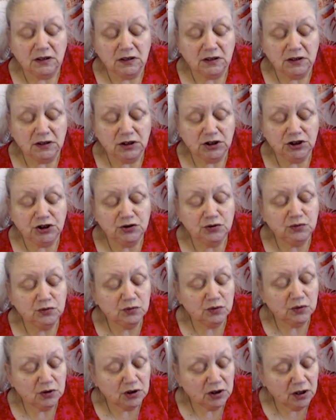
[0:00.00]
You
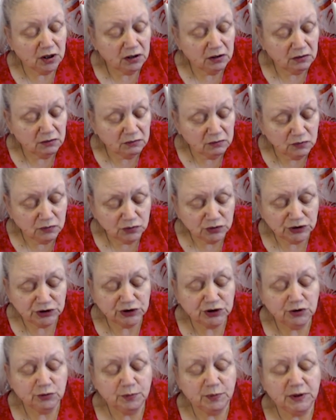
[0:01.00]
are
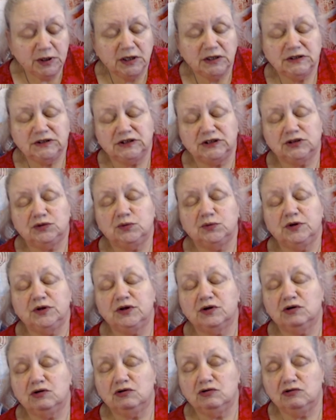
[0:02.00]
also blessed with
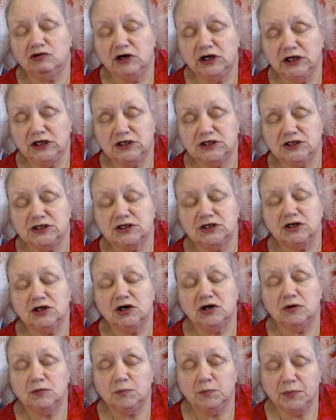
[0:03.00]
great
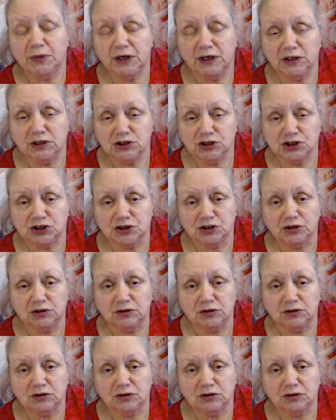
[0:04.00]
compassion.